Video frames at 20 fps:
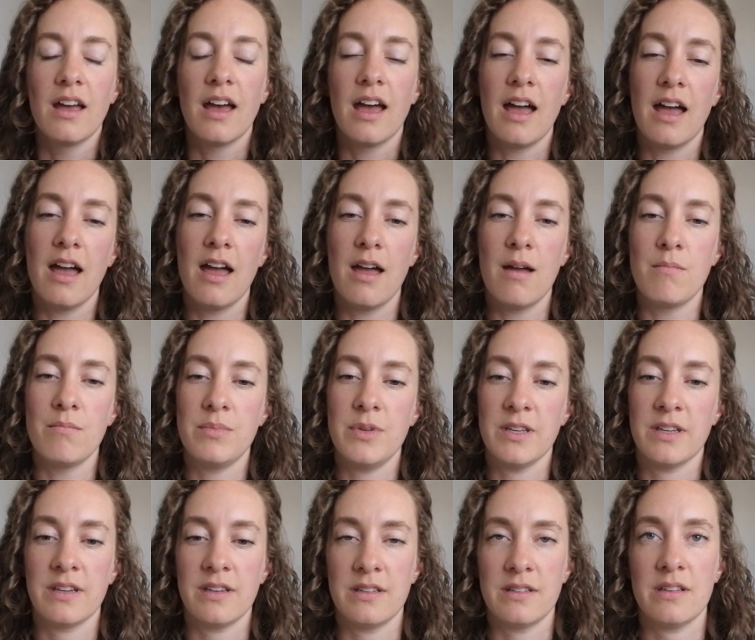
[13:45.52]
um,
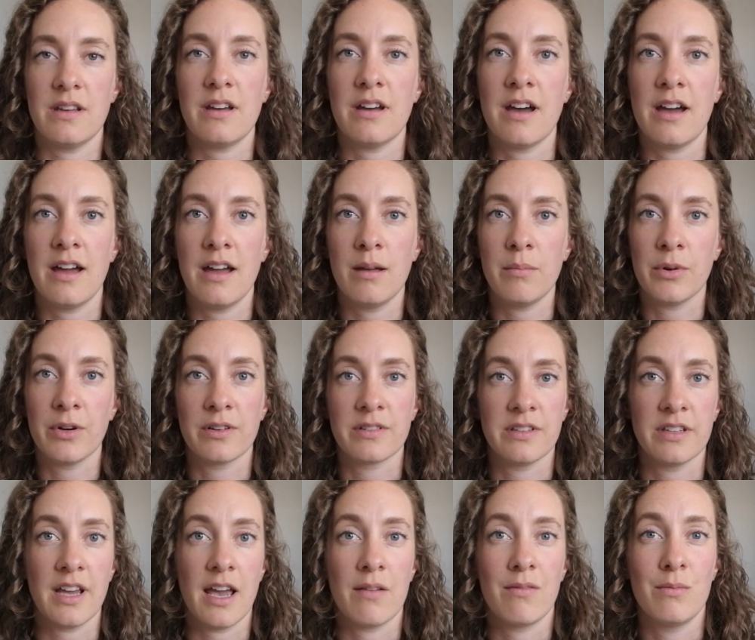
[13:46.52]
because I
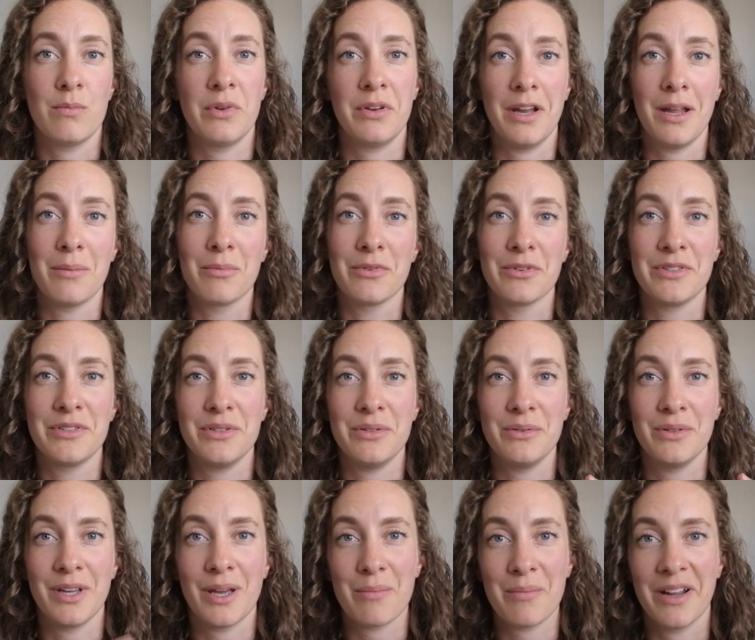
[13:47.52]
personally haven't been able
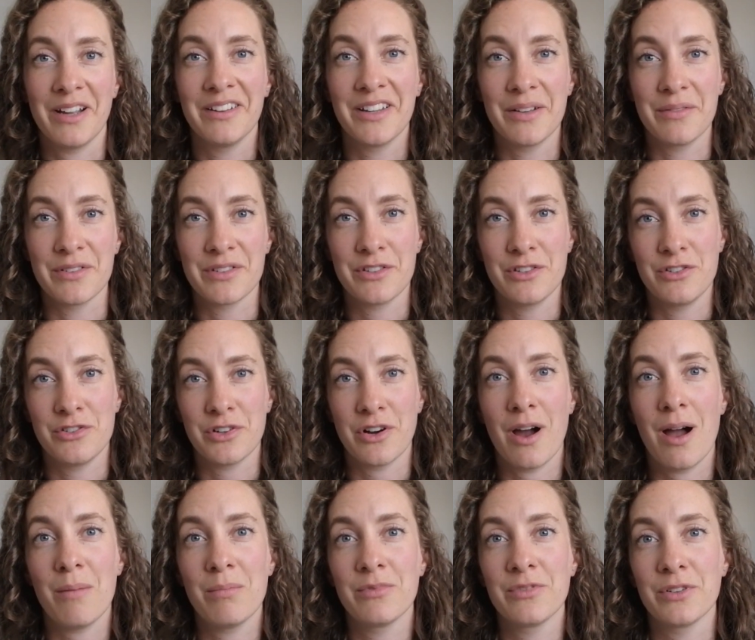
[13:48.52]
to get my levels to
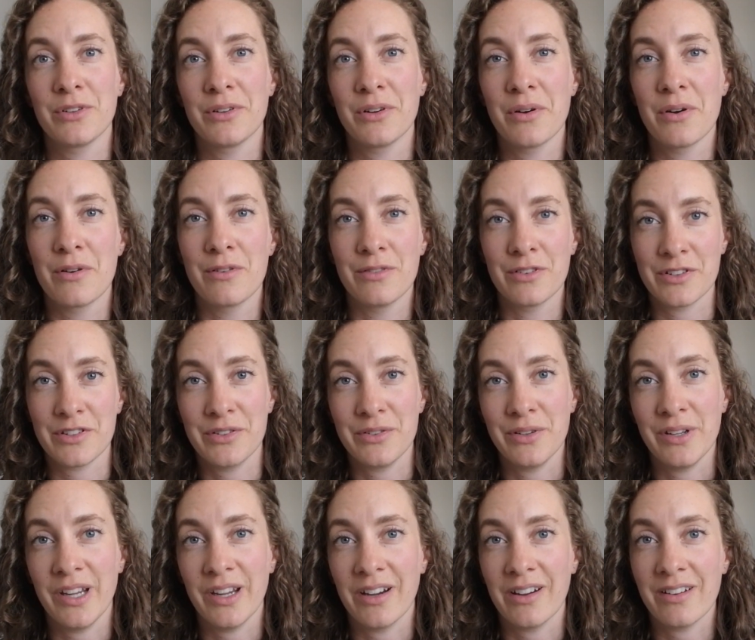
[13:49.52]
drop for over two
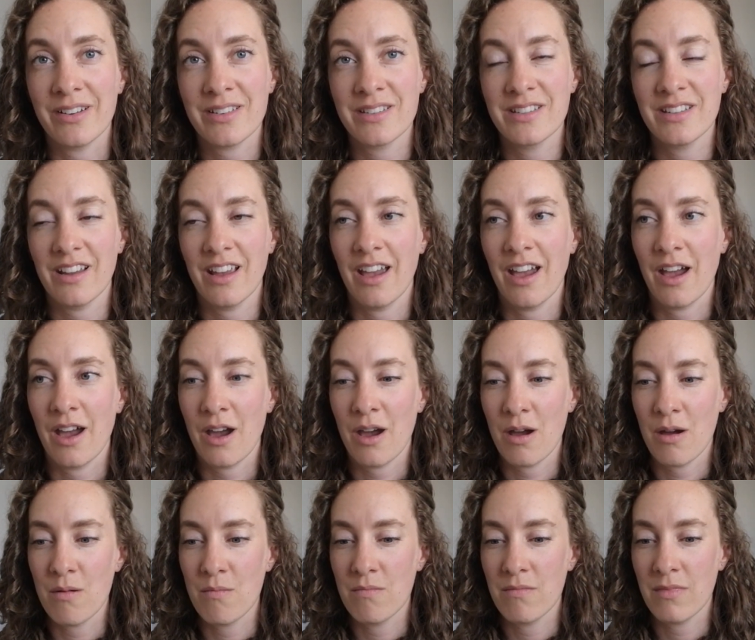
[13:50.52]
years.
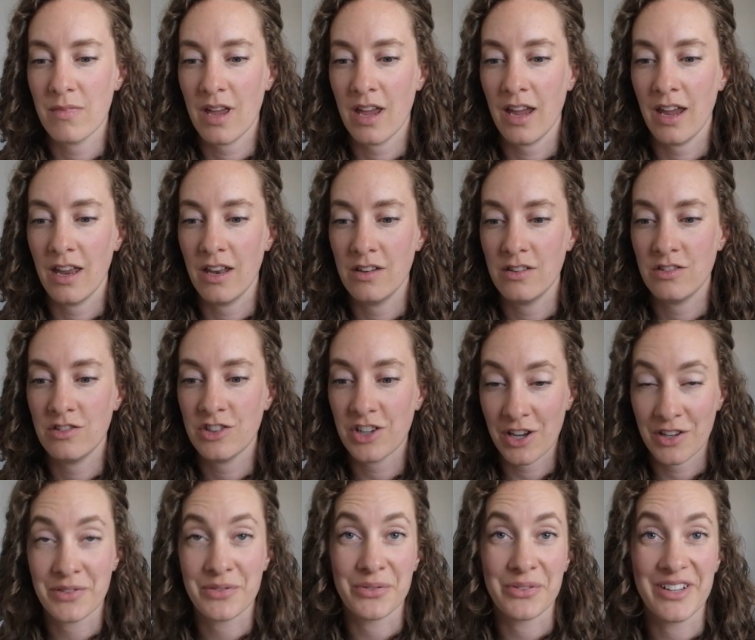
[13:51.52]
Um, and
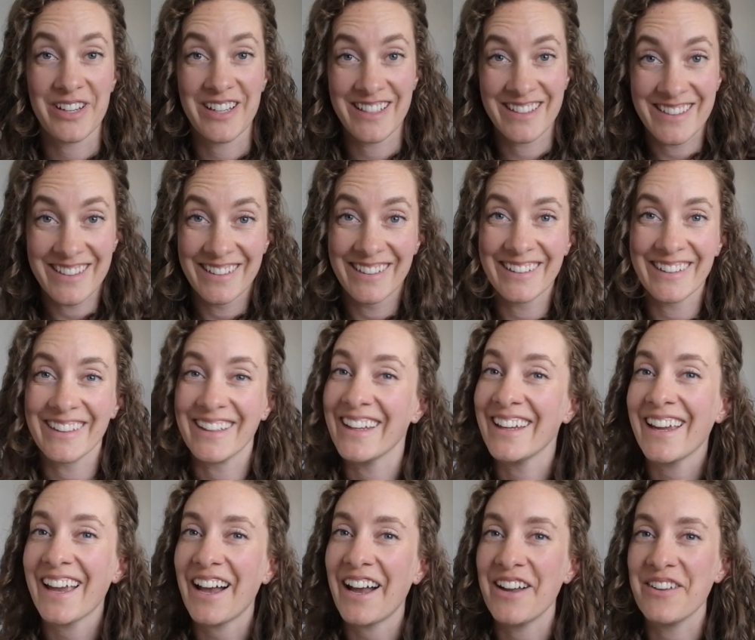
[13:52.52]
just
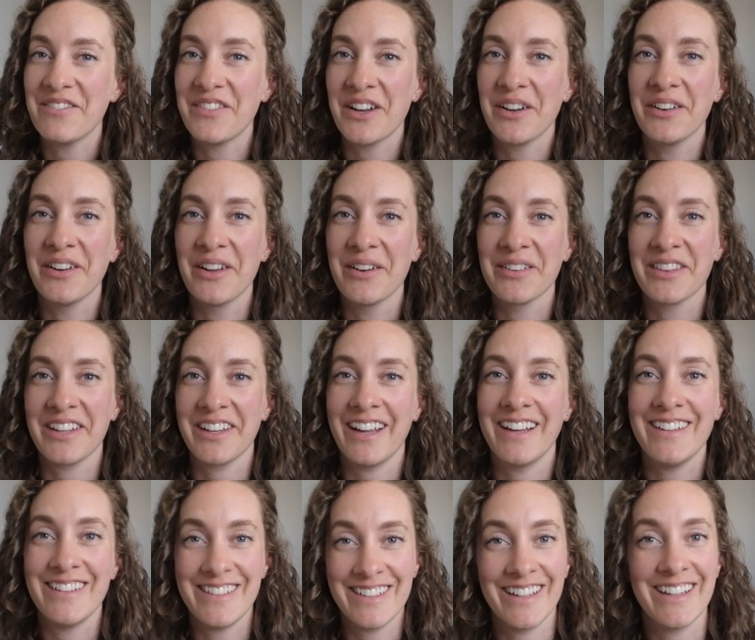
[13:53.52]
recently I found out that I
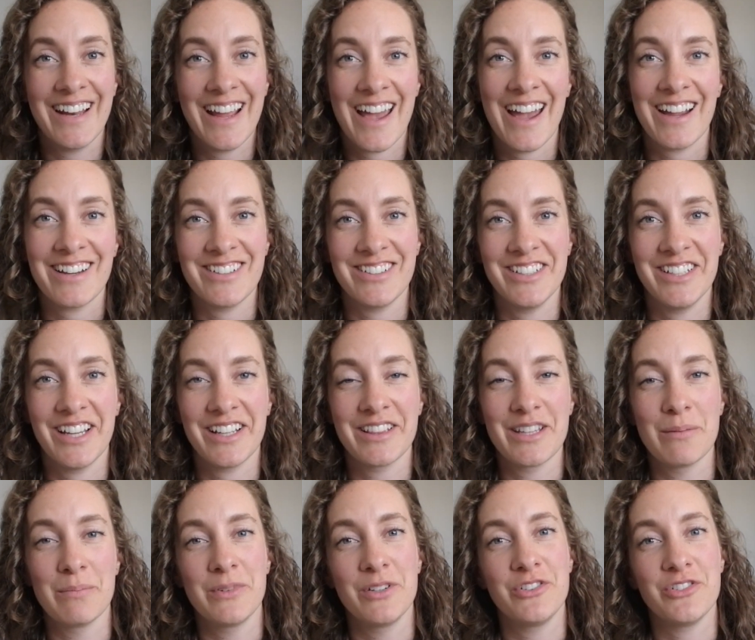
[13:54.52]
did actually get
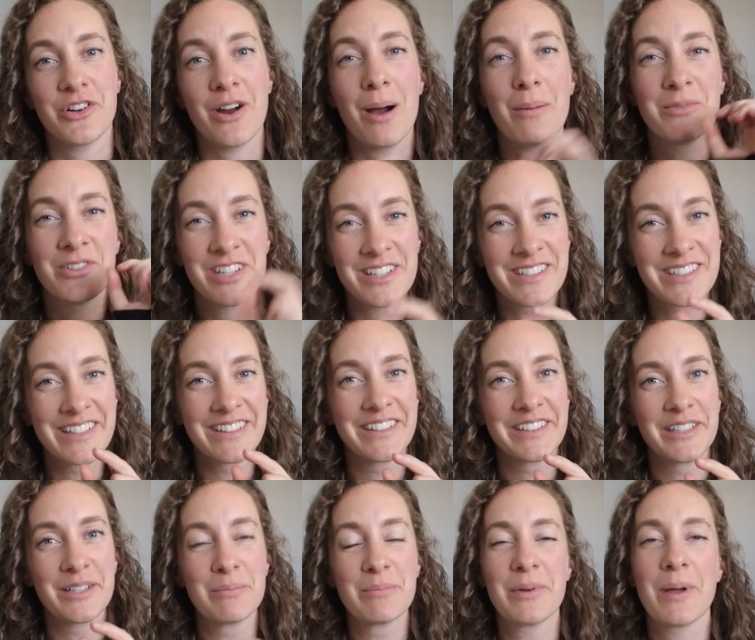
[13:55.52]
them to drop just a
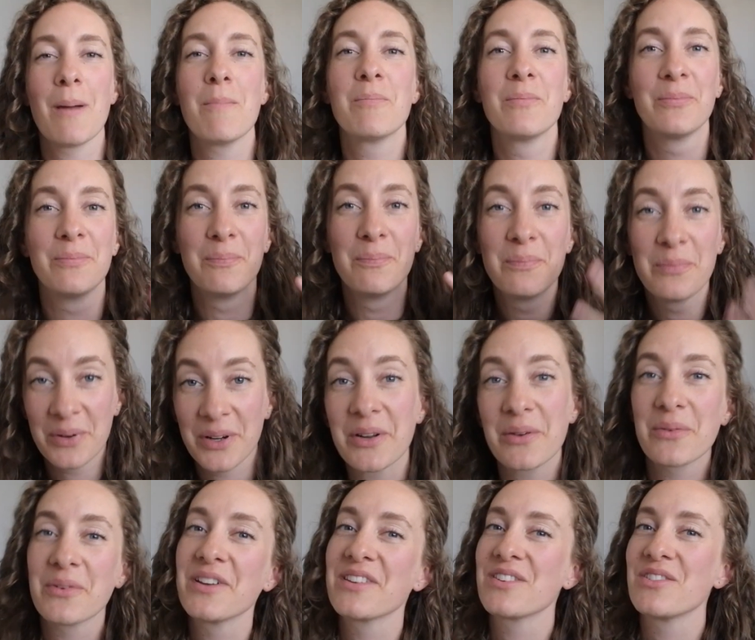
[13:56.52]
little bit, but
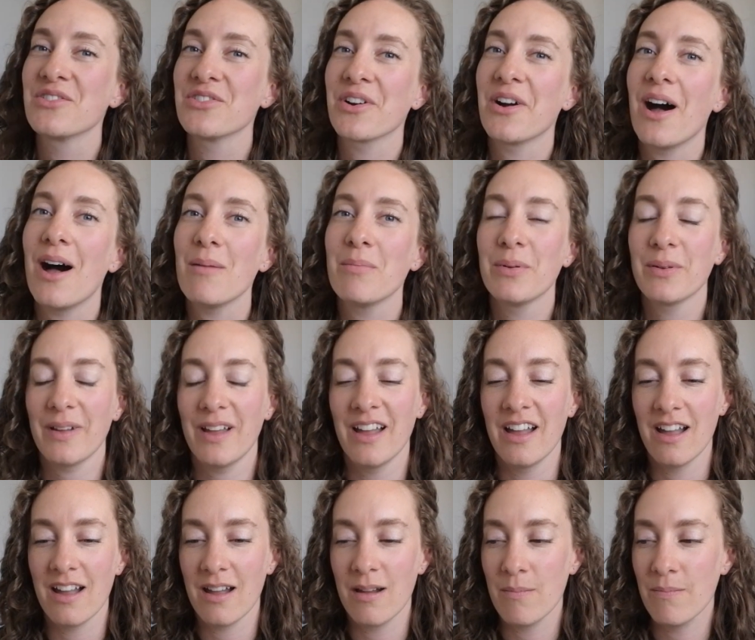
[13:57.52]
it was a drop.
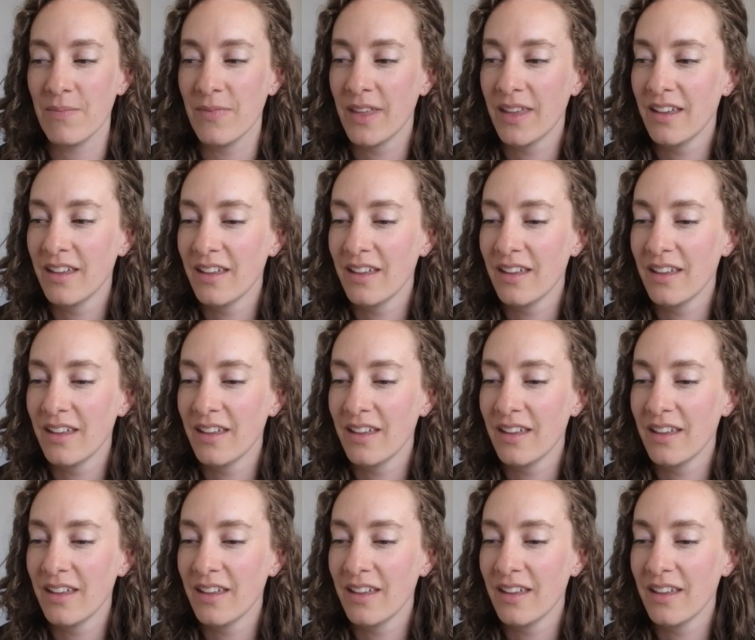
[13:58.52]
Um,